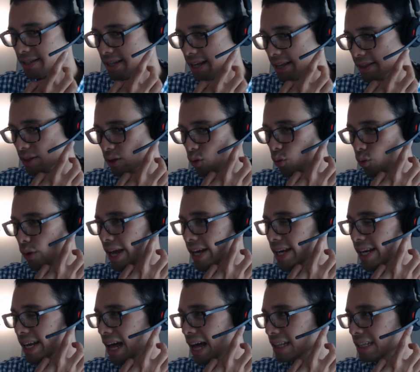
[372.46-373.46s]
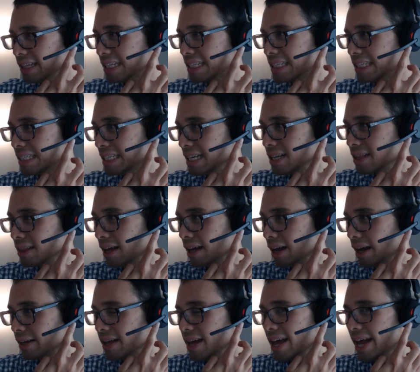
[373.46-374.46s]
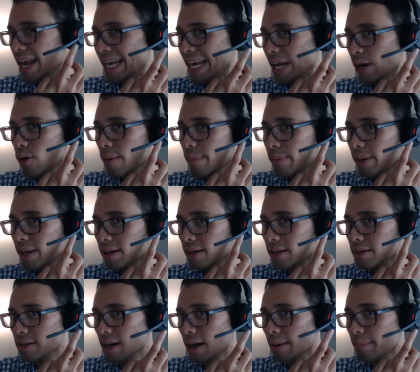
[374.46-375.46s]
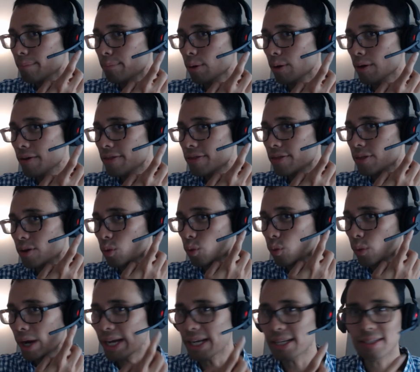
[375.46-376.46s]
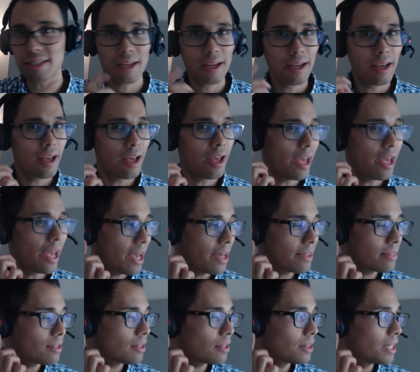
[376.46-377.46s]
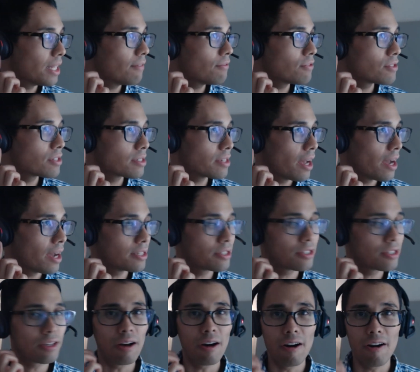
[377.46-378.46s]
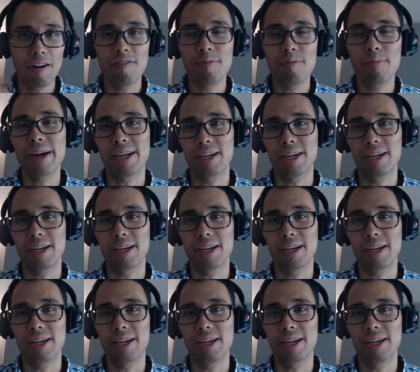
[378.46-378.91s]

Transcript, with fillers: So it's a great way for others to know not to interrupt you so you can focus and be more productive on your call.